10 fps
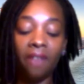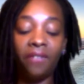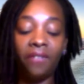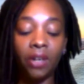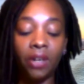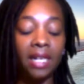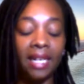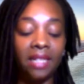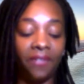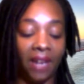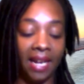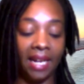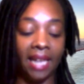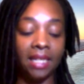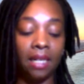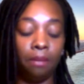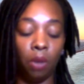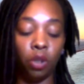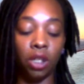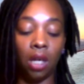Fear is defined as an
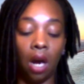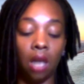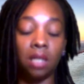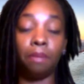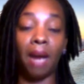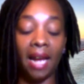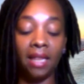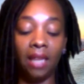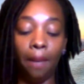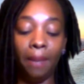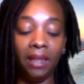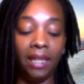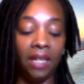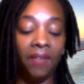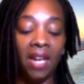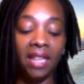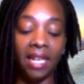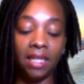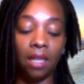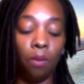emotion caused by the belief that
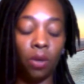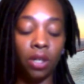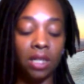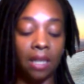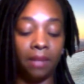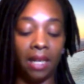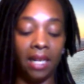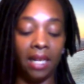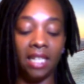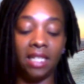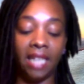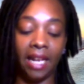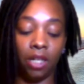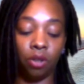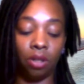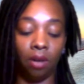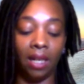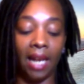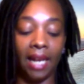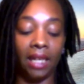someone or something is dangerous or
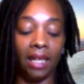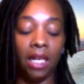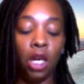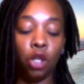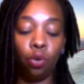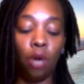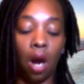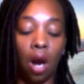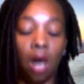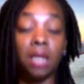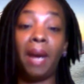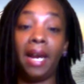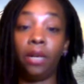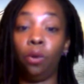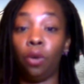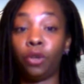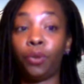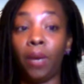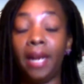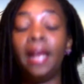likely to cause pain or a
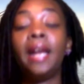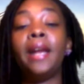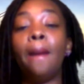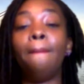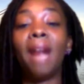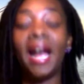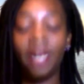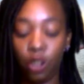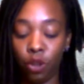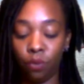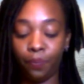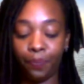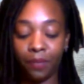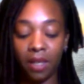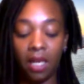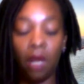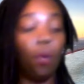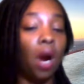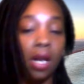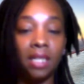threat. Now, mind you, key
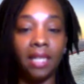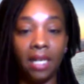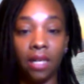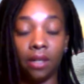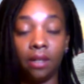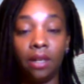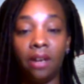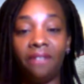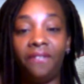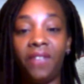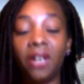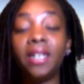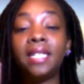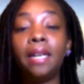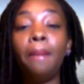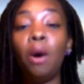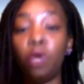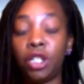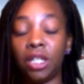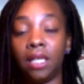words in here. Fear is an
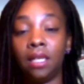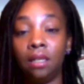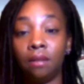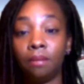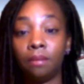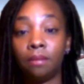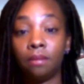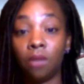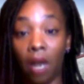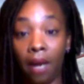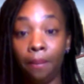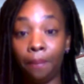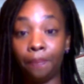emotion, okay?